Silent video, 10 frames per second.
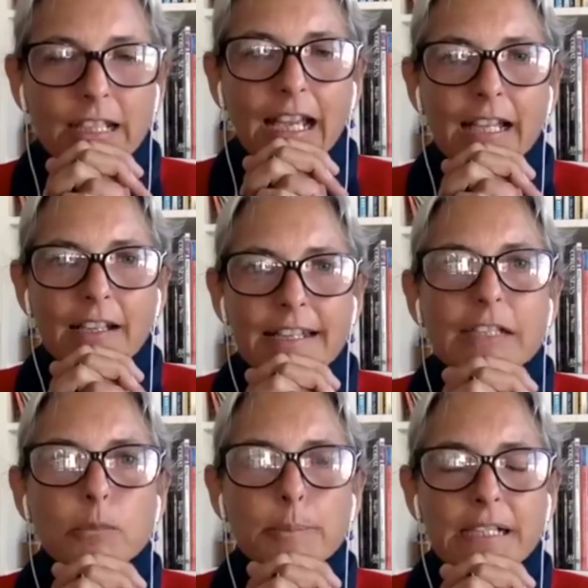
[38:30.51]
And I think it
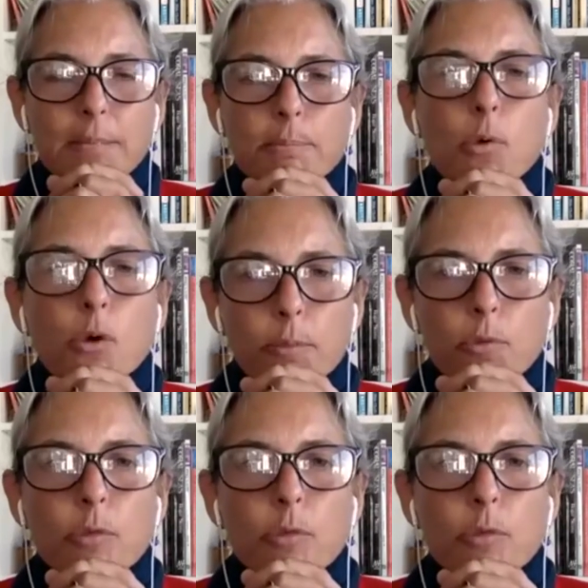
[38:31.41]
will become more and more